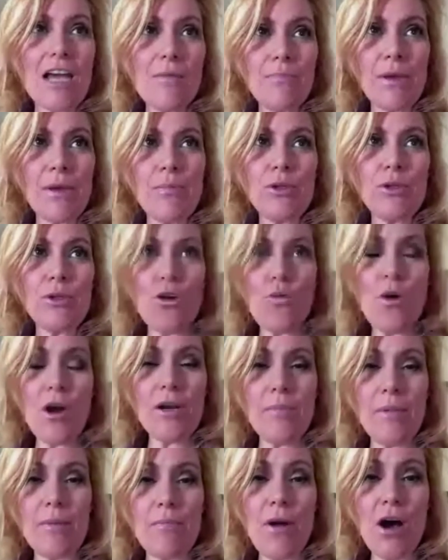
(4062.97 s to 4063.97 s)
time people don't
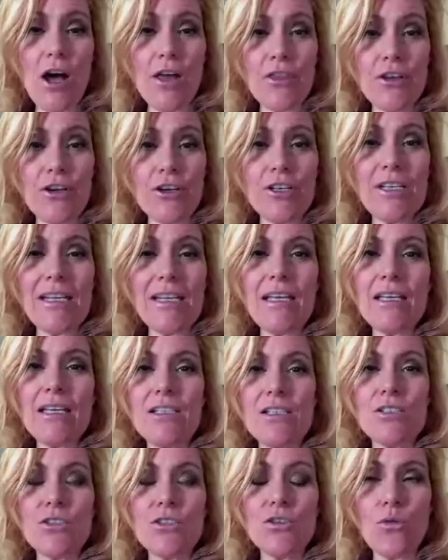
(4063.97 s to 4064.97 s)
get bothered
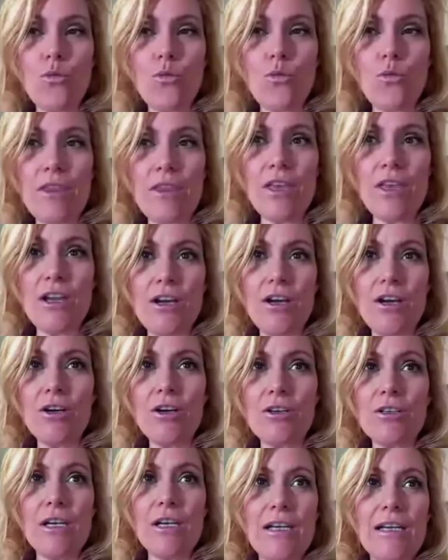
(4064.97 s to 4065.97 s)
is when
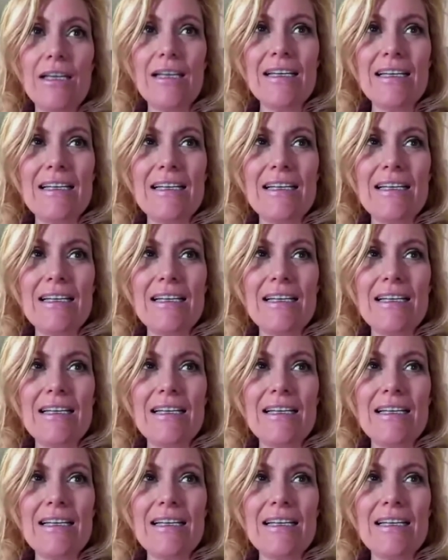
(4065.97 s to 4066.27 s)
they're